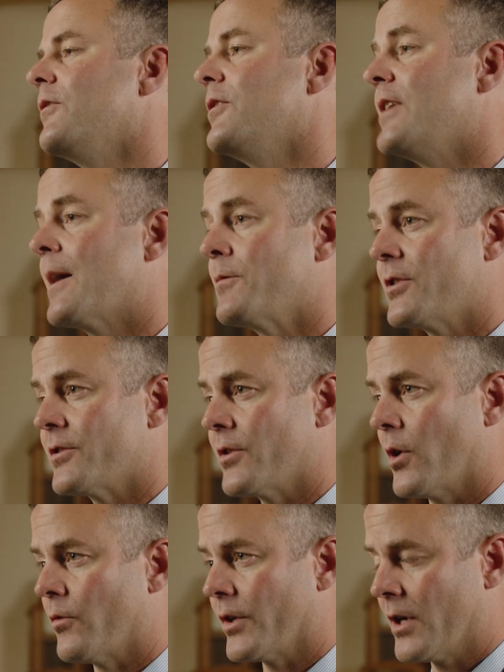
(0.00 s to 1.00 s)
The damages that
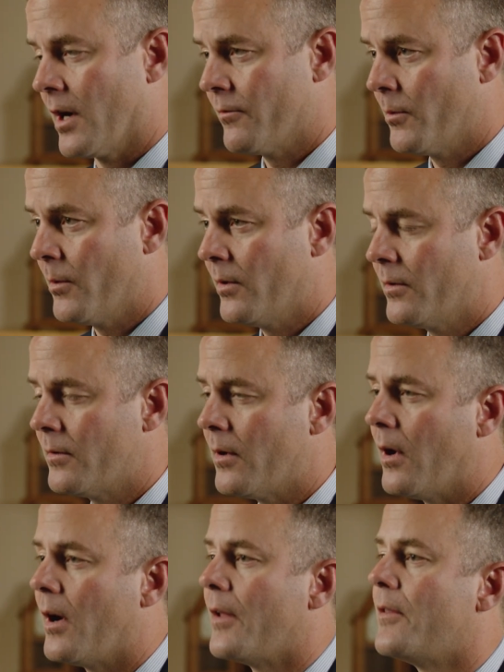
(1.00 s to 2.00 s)
are recoverable
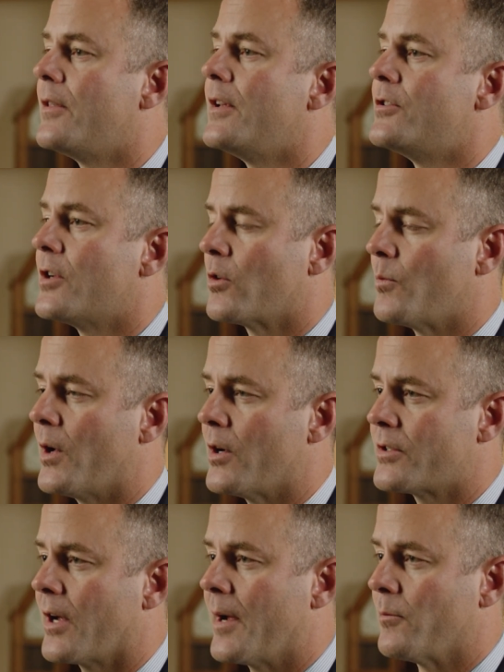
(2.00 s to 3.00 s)
on the General
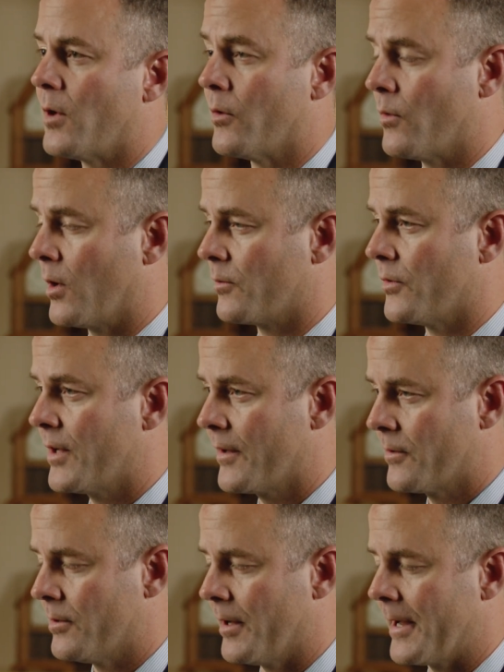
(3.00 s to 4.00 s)
Maritime law wrongful
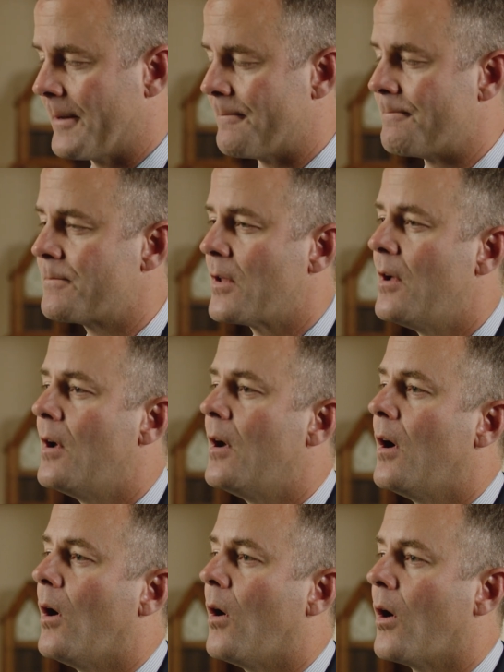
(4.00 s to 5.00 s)
death claim
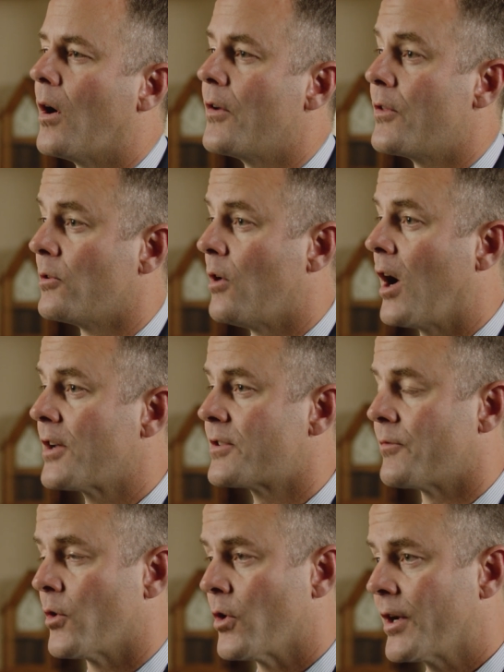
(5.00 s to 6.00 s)
are the loss
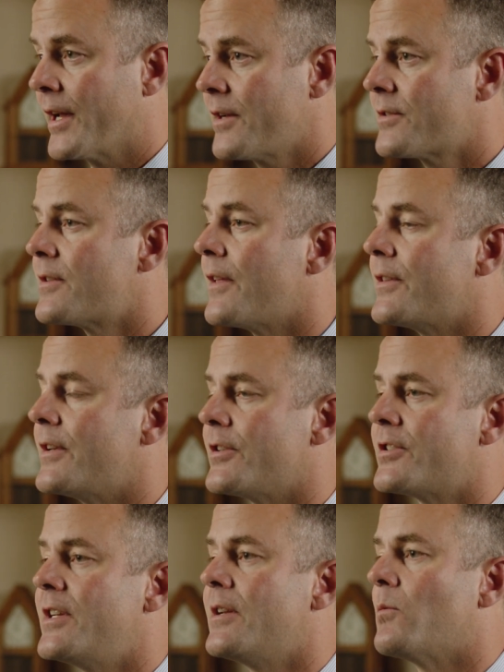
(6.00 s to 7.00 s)
of earnings that the
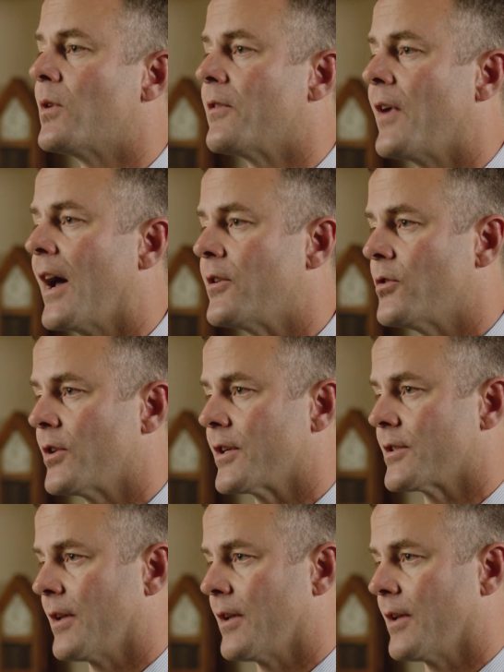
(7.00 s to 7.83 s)
decedent would have had during his